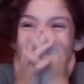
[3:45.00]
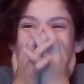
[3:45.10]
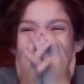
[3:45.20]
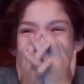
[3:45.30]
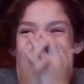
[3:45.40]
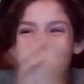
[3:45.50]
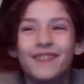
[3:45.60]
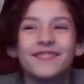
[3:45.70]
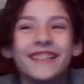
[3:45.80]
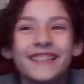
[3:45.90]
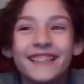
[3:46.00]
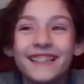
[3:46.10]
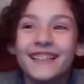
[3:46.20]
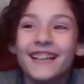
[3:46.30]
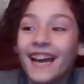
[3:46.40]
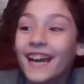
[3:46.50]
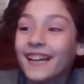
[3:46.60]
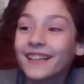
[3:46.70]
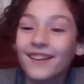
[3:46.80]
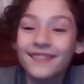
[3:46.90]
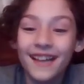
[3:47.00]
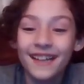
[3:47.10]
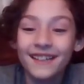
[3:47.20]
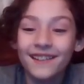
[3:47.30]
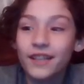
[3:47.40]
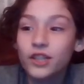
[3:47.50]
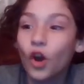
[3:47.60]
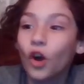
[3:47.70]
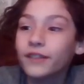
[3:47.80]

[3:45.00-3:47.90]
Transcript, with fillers: I'm so happy. Congrats, and I got dude. and I got this on